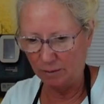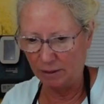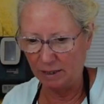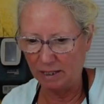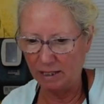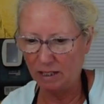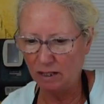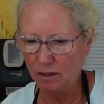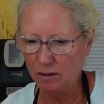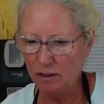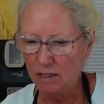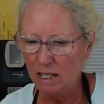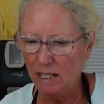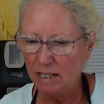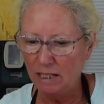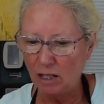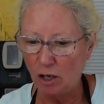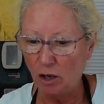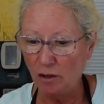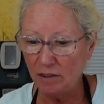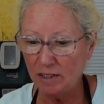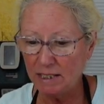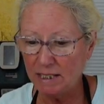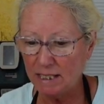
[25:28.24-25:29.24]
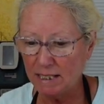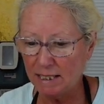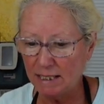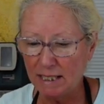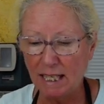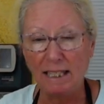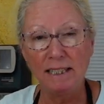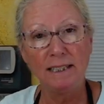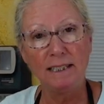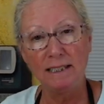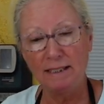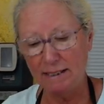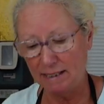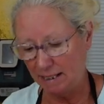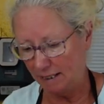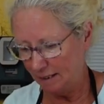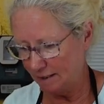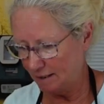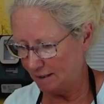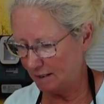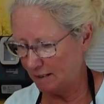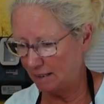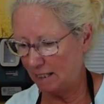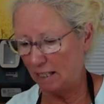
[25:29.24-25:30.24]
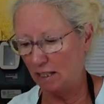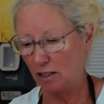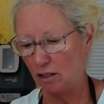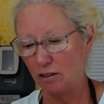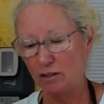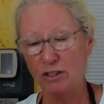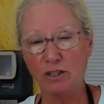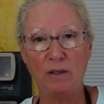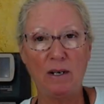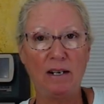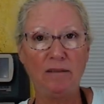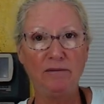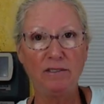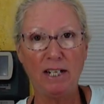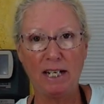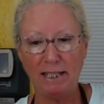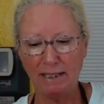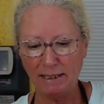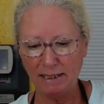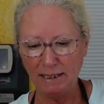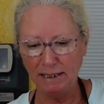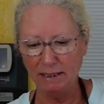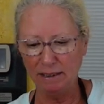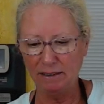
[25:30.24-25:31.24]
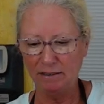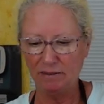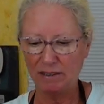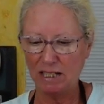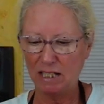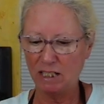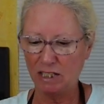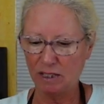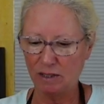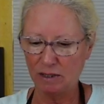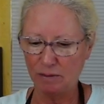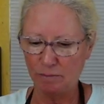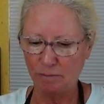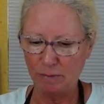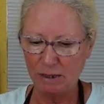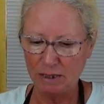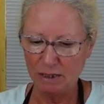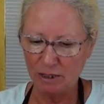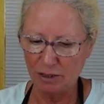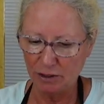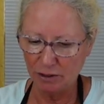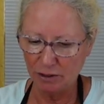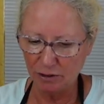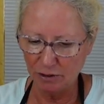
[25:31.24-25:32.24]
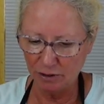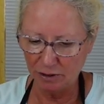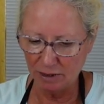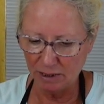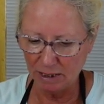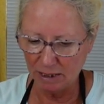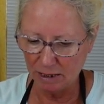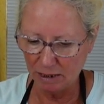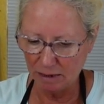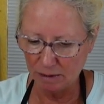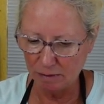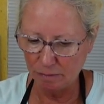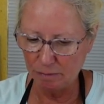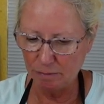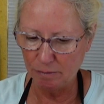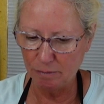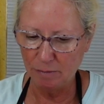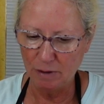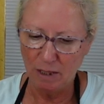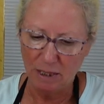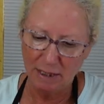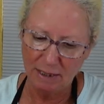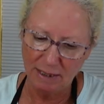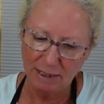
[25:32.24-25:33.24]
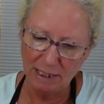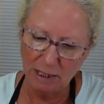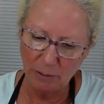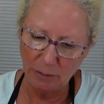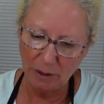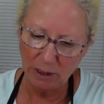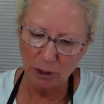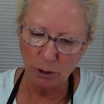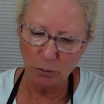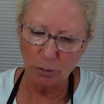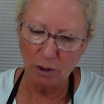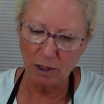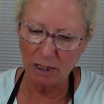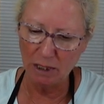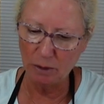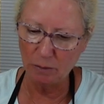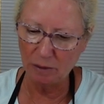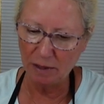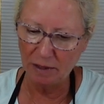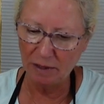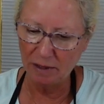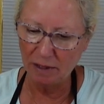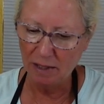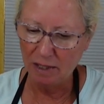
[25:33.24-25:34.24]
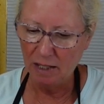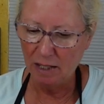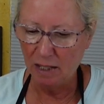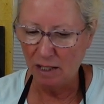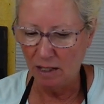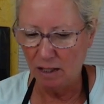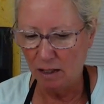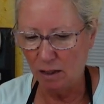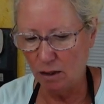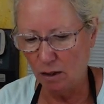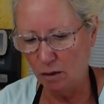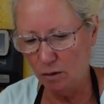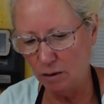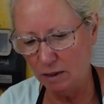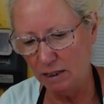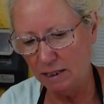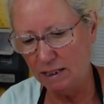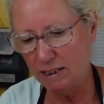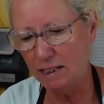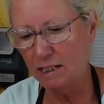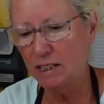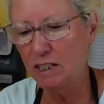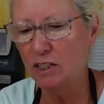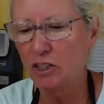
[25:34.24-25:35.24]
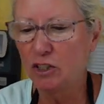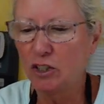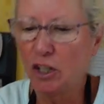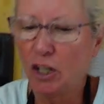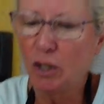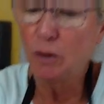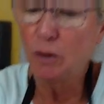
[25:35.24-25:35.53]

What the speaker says: we go. All this is 96. They also have 90. That's the material, the COE you're working with. Oh, look at this star